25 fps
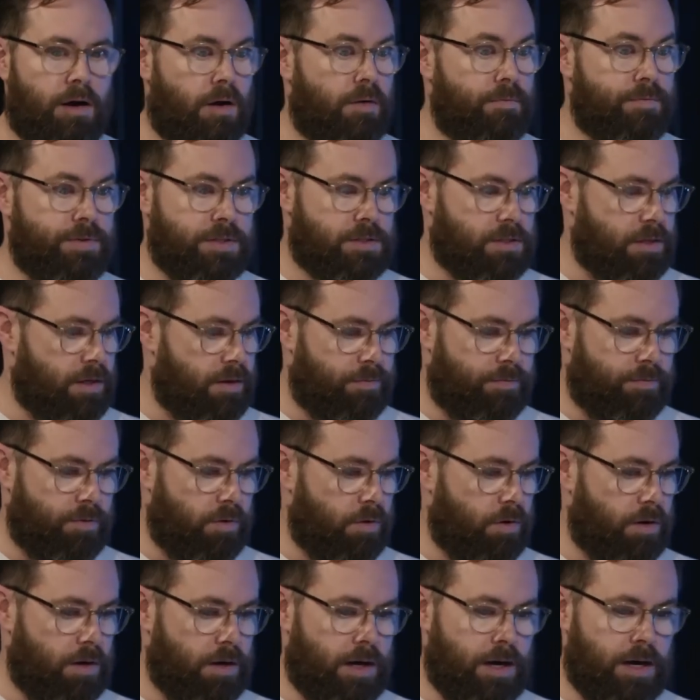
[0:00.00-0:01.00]
obviously
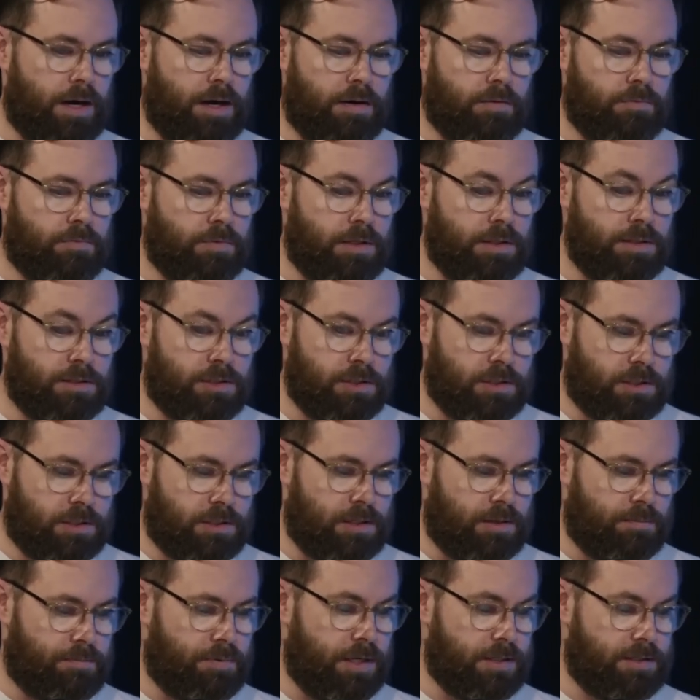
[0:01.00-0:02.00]
for uh, religious
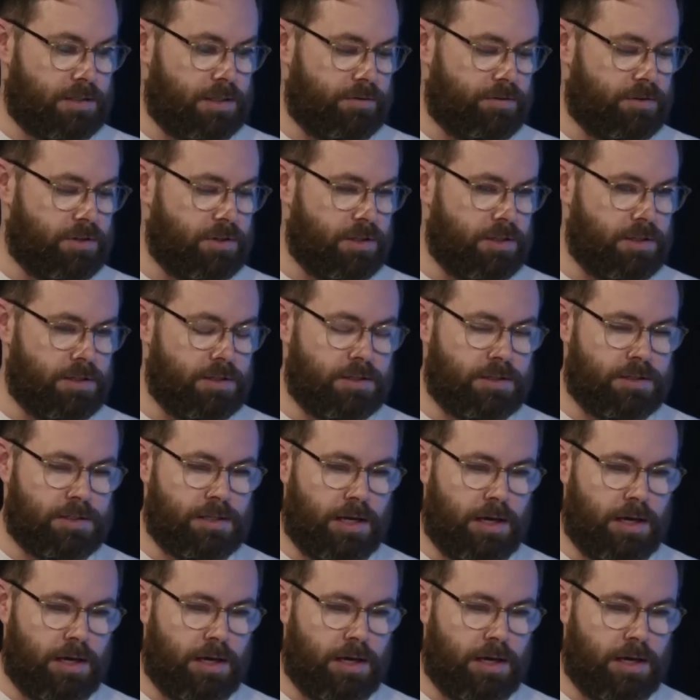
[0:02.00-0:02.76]
practitioners.